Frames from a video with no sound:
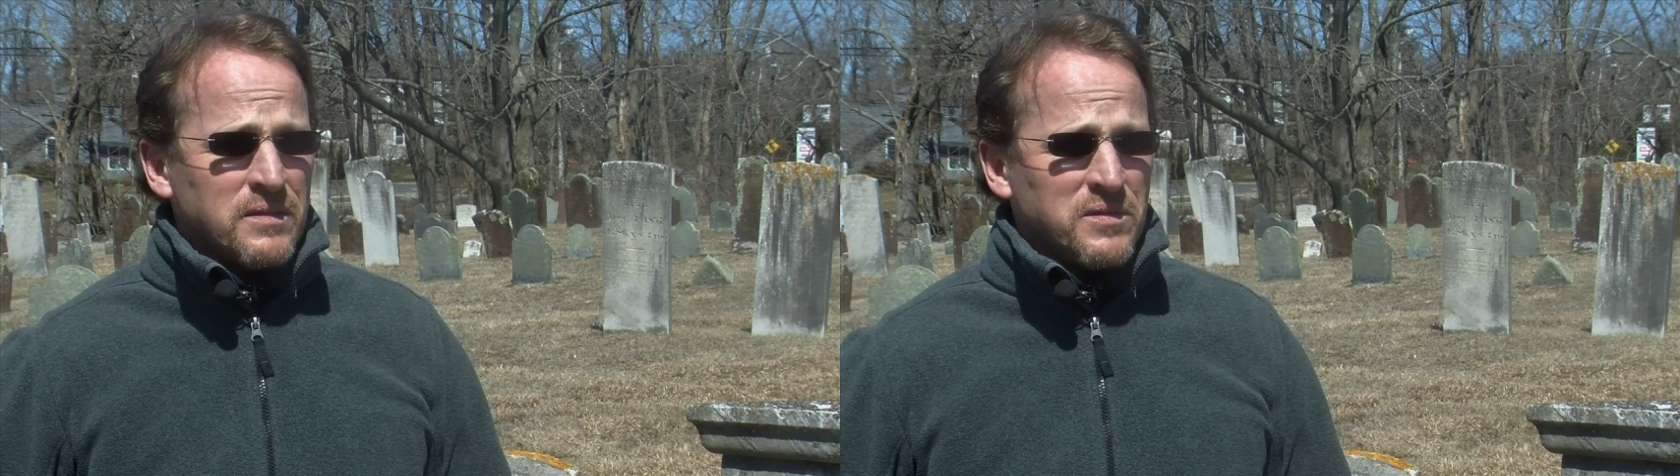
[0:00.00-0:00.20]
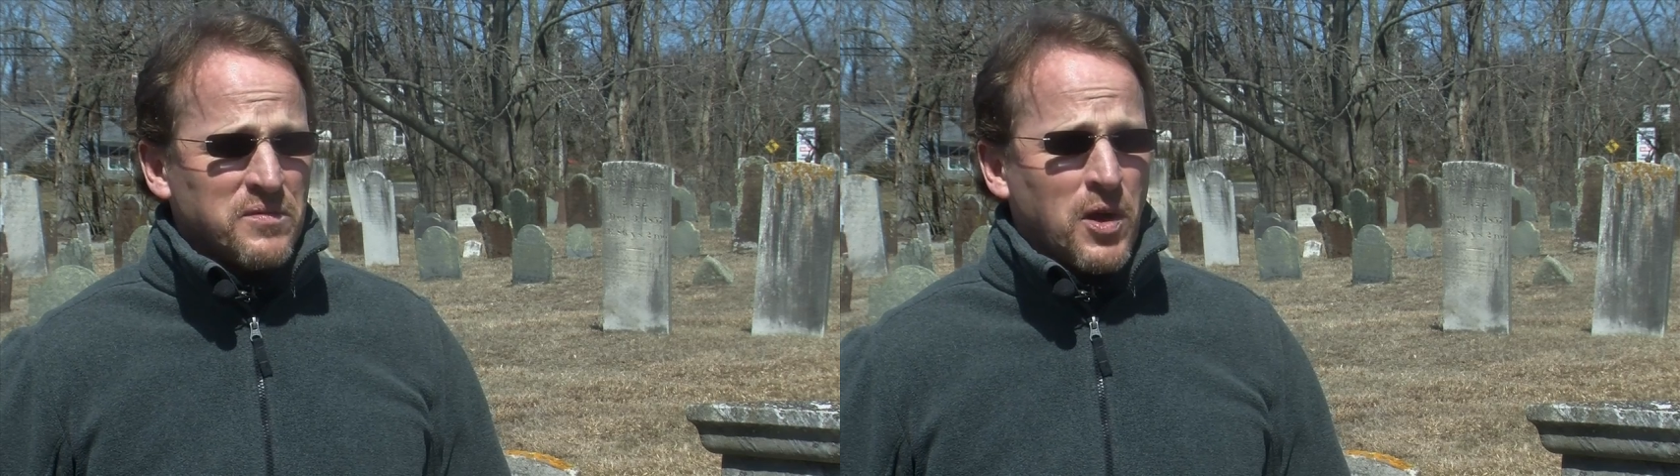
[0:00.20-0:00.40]

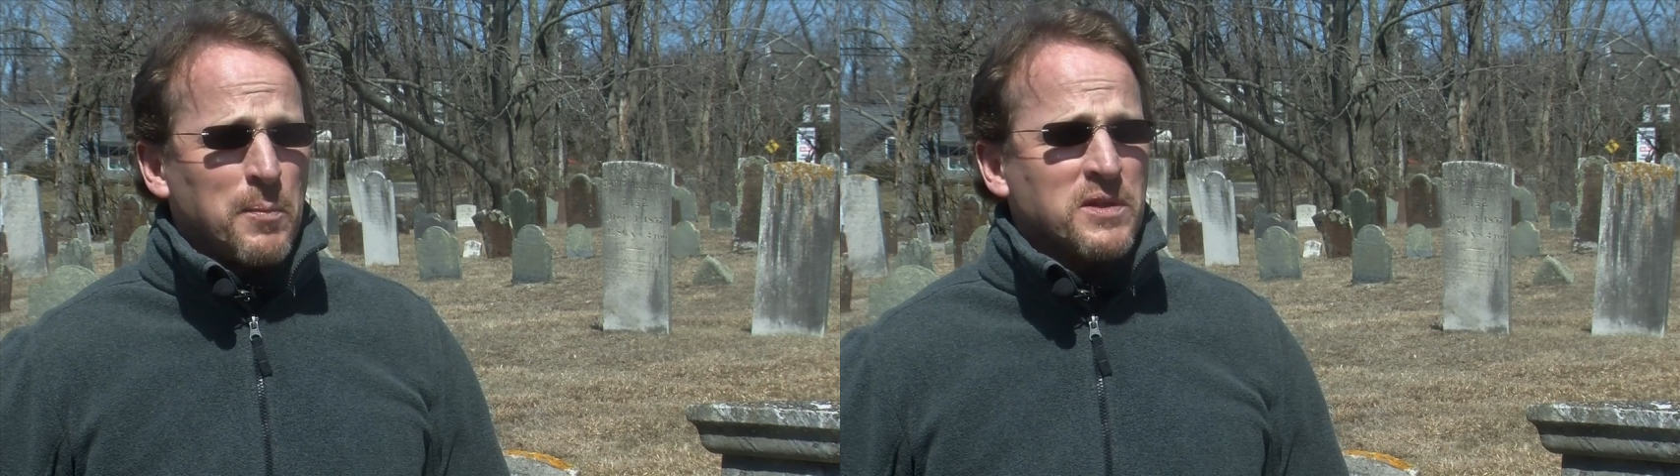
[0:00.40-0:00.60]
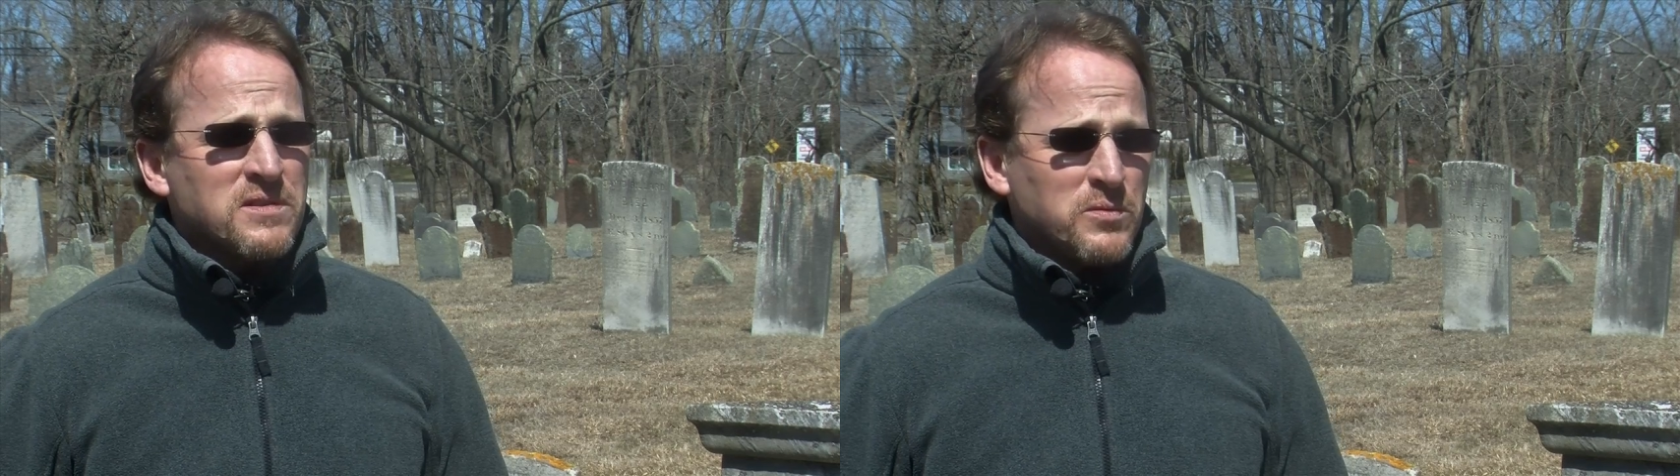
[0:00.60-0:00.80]

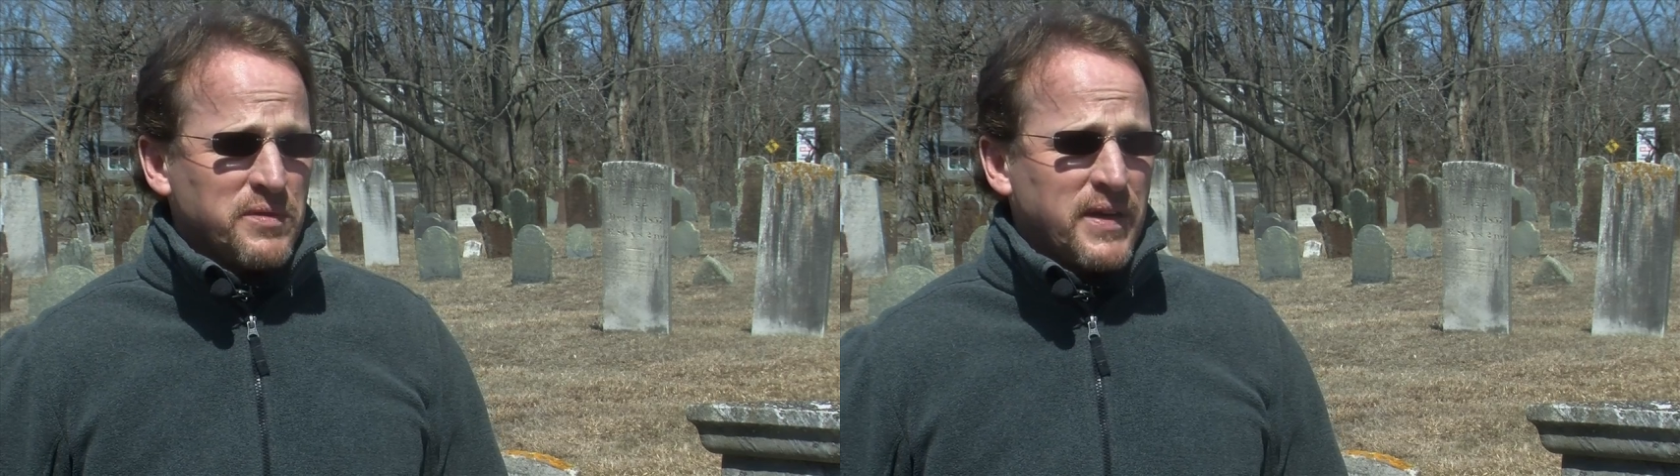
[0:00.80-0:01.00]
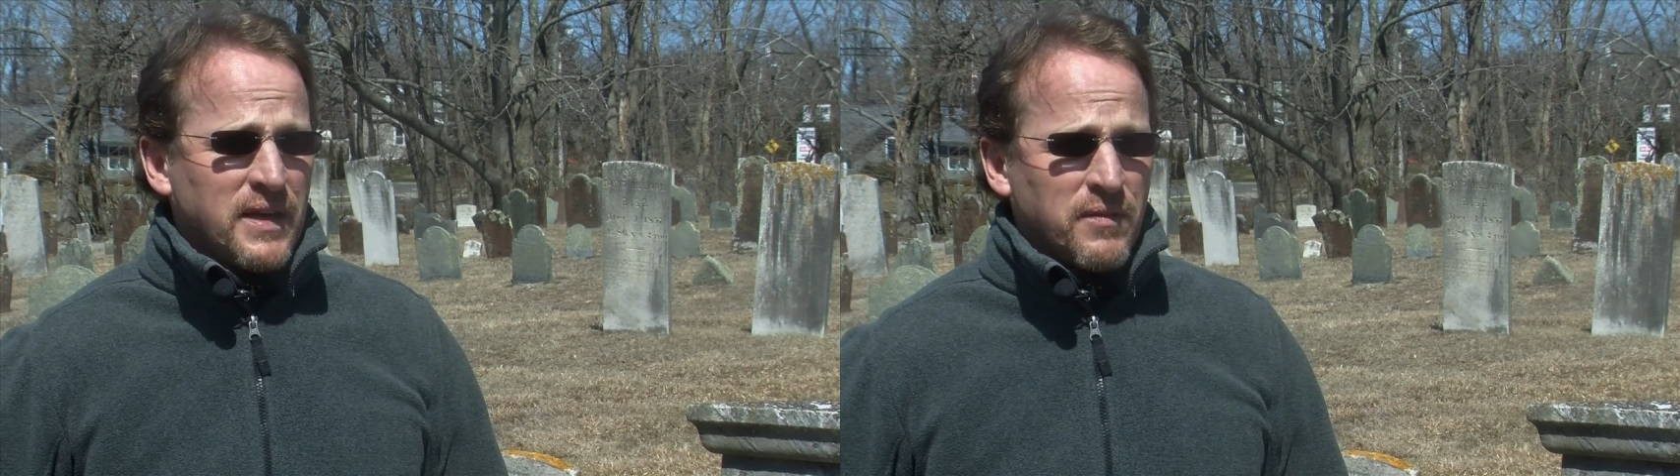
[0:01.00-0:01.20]
environments that
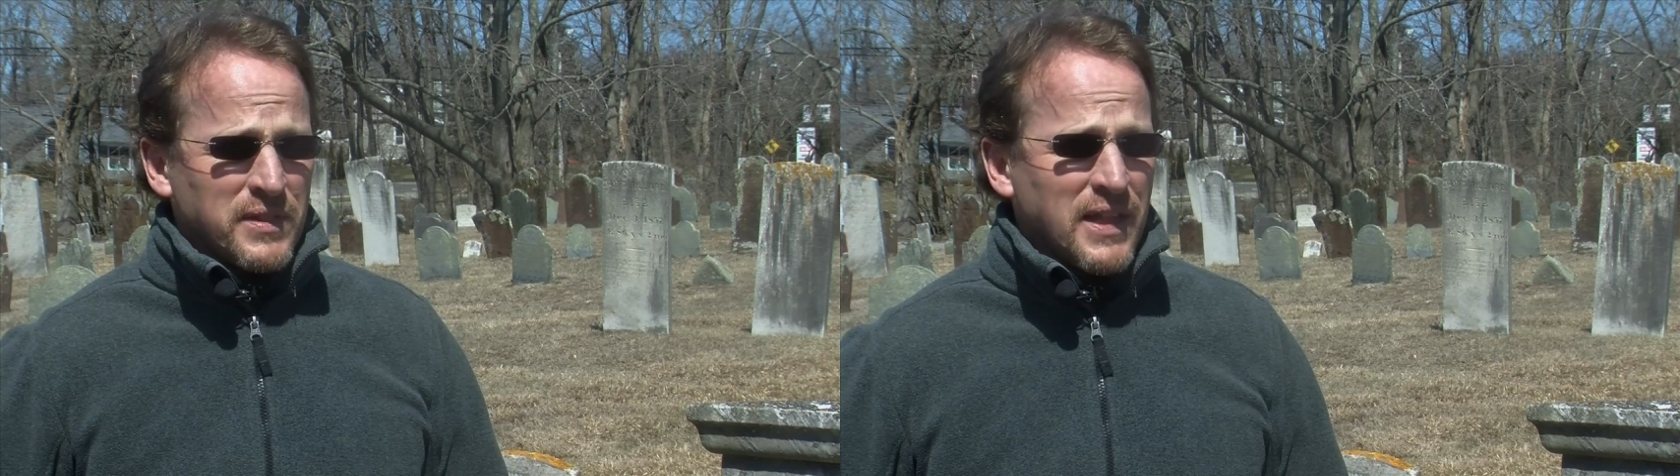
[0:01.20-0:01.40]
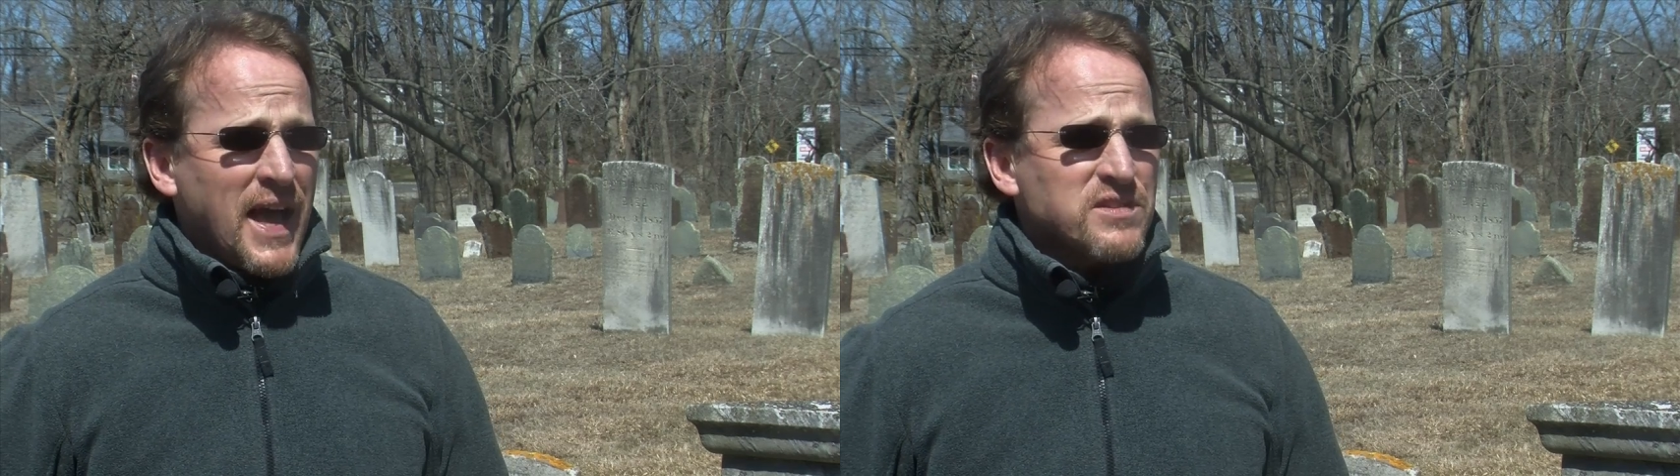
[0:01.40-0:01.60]
we've had over
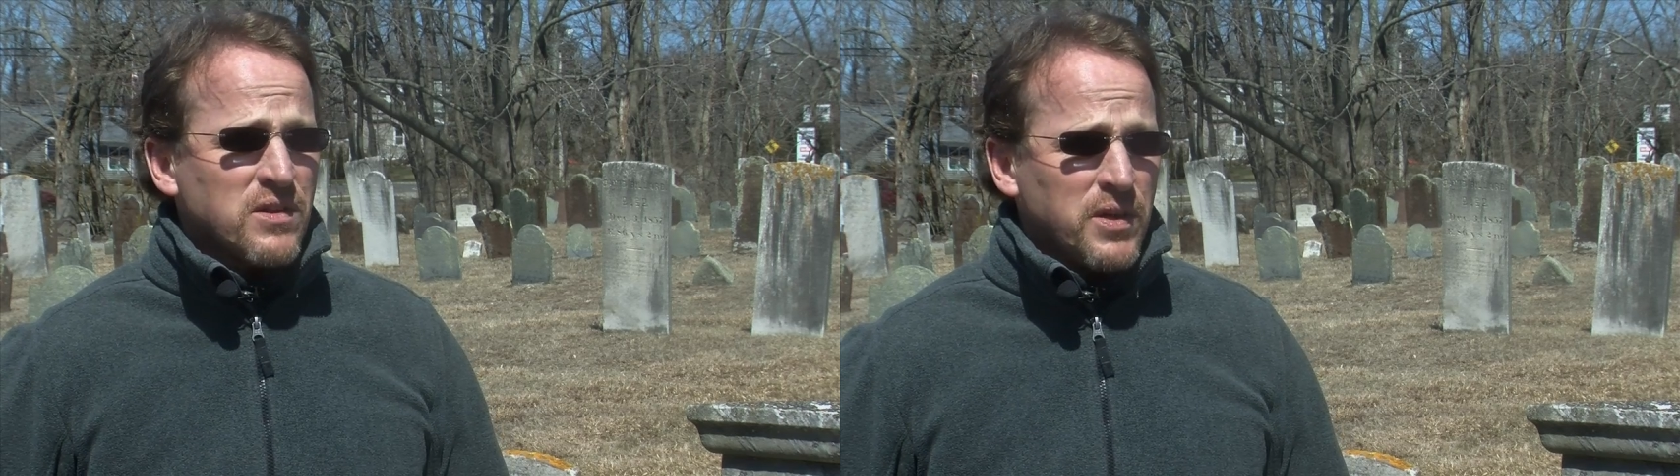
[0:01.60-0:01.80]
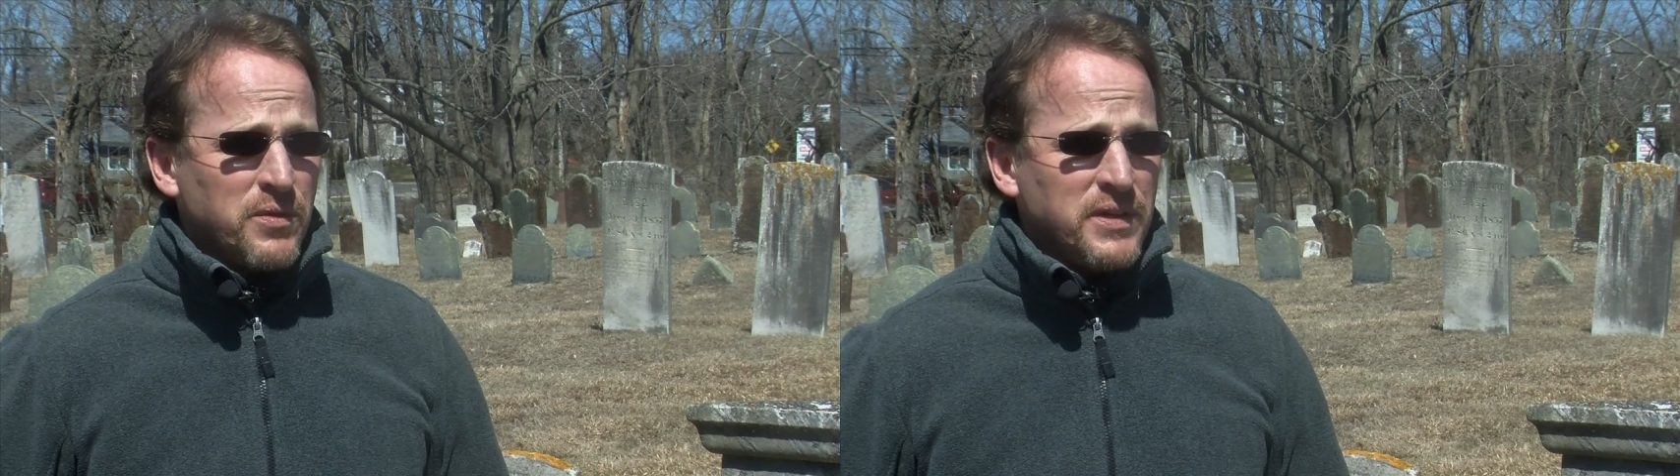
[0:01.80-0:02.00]
the last
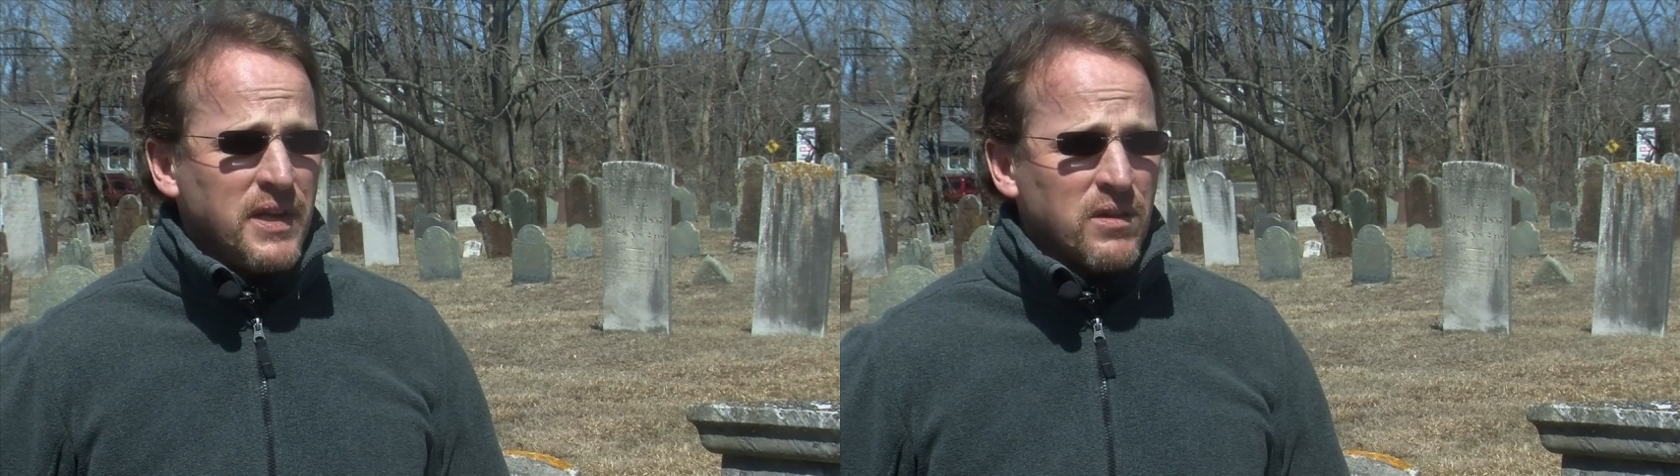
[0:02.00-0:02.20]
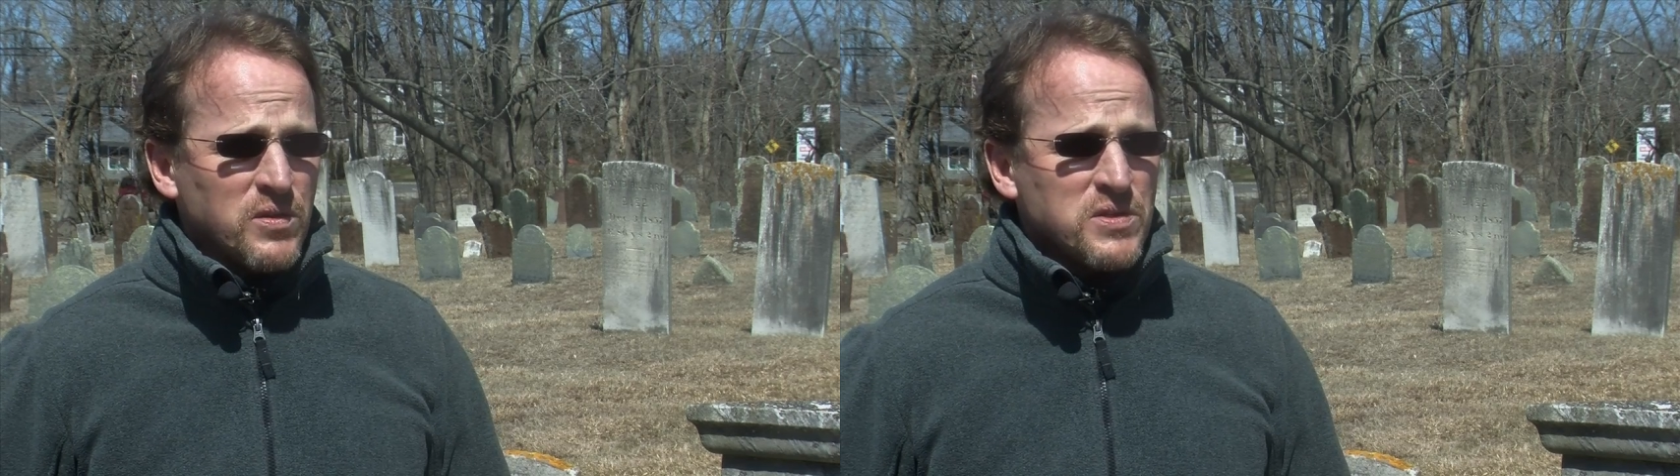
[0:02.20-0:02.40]
100
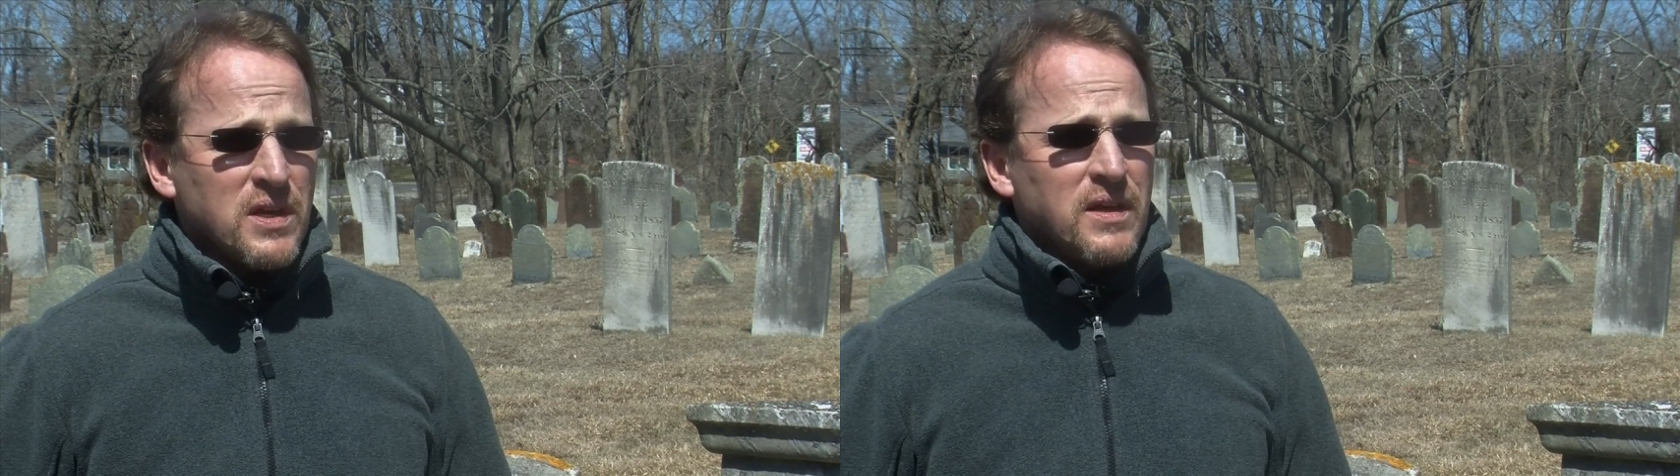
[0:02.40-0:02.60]
years.